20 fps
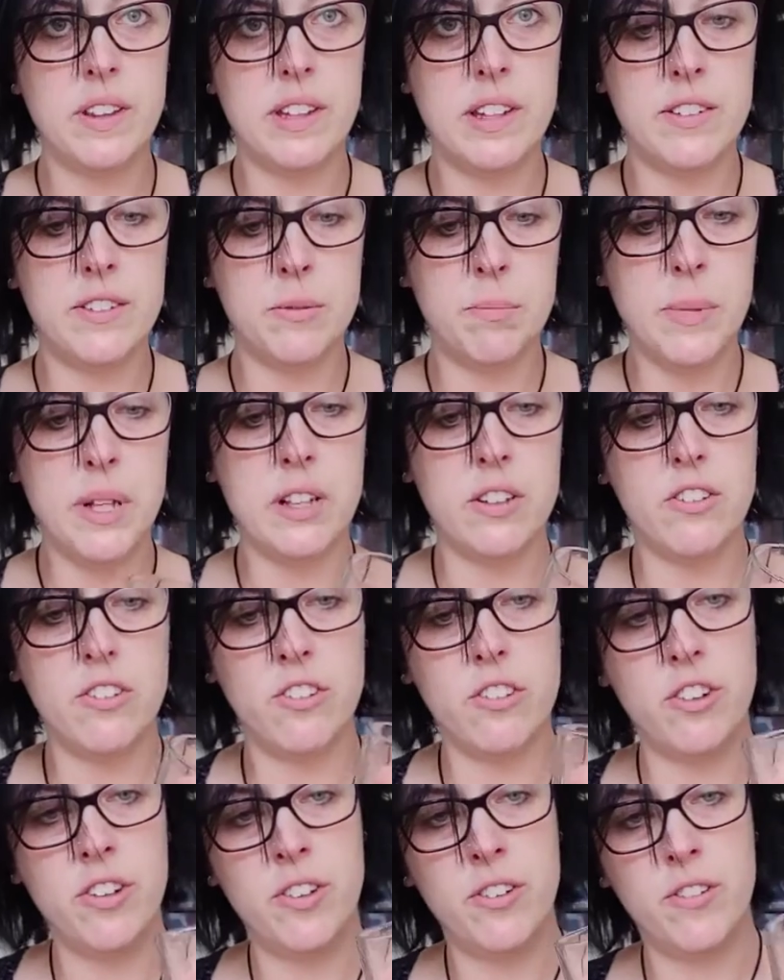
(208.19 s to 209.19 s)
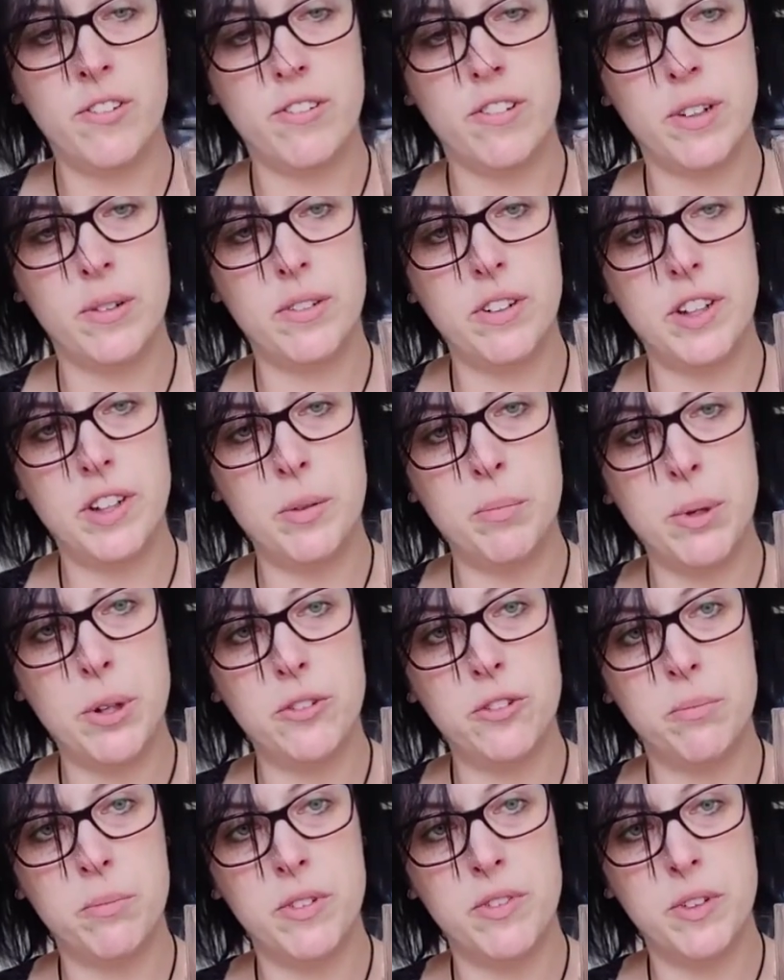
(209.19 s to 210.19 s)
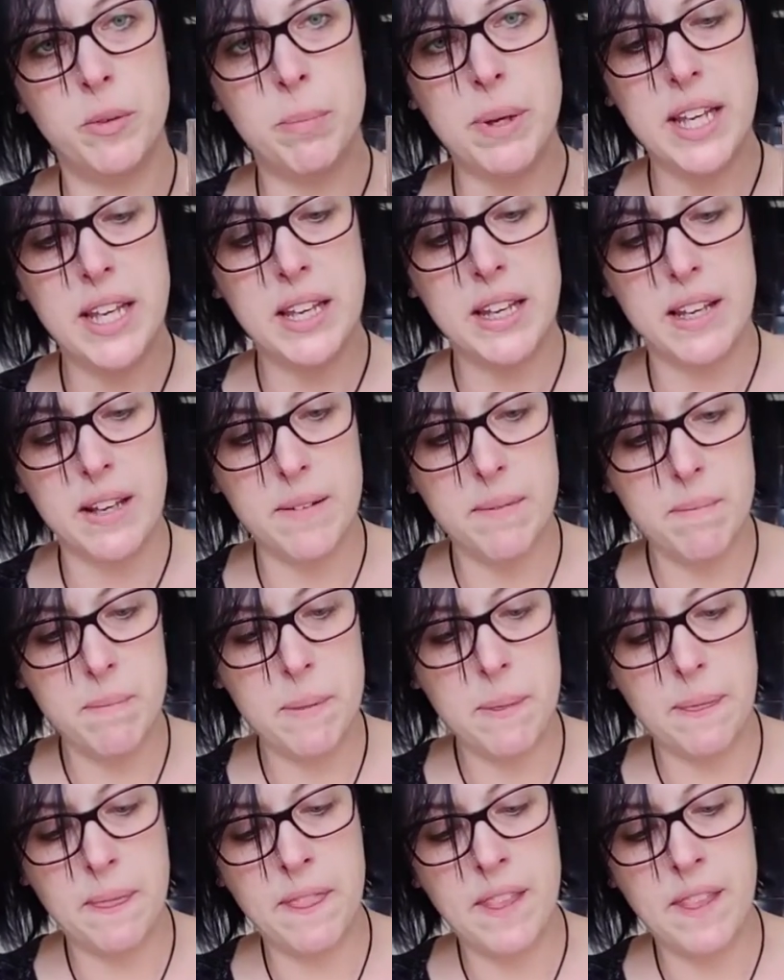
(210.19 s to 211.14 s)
this much fruit in the bottom of the beaker.